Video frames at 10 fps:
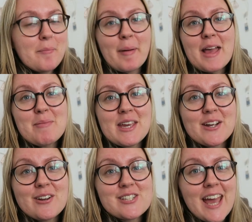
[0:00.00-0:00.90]
But I'm
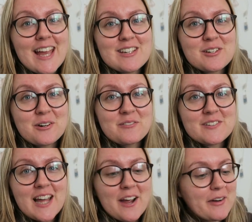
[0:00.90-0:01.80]
here to end it off
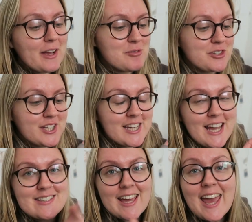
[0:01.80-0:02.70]
now. I am just going to
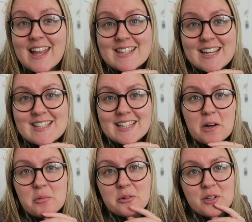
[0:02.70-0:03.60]
get it edited and
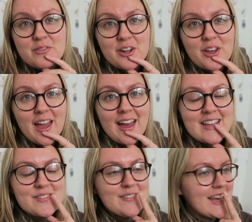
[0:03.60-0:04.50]
uploaded for you
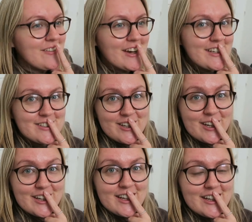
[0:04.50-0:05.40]
guys very, very
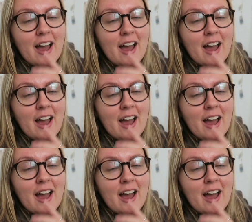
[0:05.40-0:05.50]
soon.